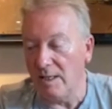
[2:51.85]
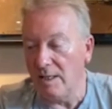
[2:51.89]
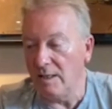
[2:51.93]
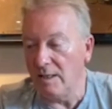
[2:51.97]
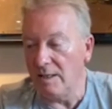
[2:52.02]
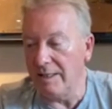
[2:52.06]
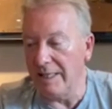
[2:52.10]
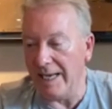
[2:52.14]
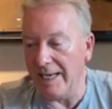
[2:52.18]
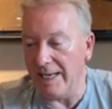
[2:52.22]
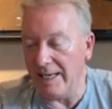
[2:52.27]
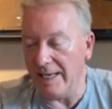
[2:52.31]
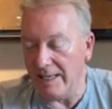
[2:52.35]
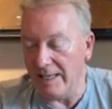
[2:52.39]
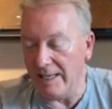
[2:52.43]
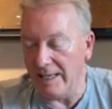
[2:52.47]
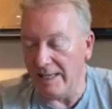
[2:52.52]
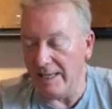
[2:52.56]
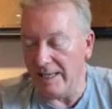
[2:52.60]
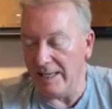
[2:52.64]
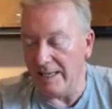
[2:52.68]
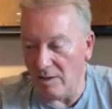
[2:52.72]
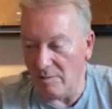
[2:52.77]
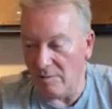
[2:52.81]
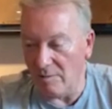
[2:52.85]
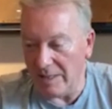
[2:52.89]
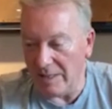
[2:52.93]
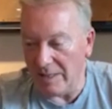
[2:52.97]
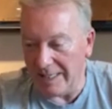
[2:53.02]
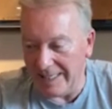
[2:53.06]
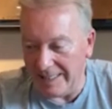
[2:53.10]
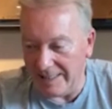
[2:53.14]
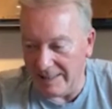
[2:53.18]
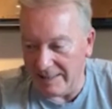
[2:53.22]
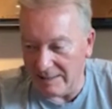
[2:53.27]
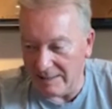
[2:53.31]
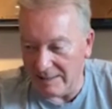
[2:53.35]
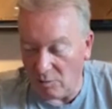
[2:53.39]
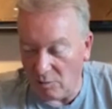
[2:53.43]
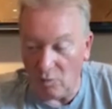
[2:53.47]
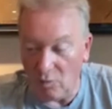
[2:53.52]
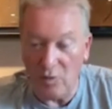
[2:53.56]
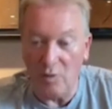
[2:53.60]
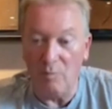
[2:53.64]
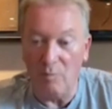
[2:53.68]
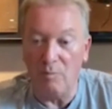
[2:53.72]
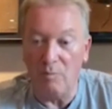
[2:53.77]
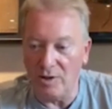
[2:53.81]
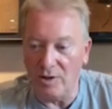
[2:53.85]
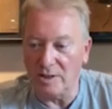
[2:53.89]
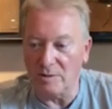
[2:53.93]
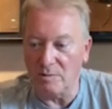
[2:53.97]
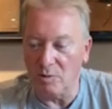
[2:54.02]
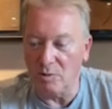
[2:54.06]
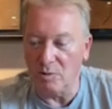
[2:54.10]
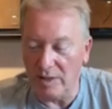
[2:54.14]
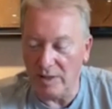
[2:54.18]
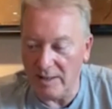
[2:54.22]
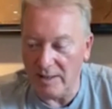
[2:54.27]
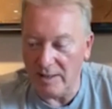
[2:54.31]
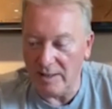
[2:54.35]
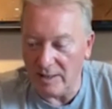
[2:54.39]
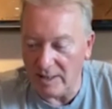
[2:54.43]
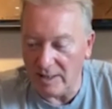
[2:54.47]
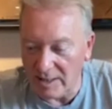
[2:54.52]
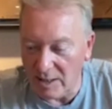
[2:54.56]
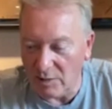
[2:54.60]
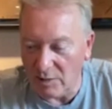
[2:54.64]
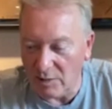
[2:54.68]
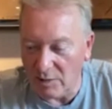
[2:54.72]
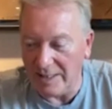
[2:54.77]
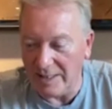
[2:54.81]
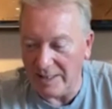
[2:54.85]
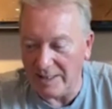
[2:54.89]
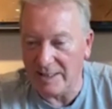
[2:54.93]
that um, he or the principal there that you know he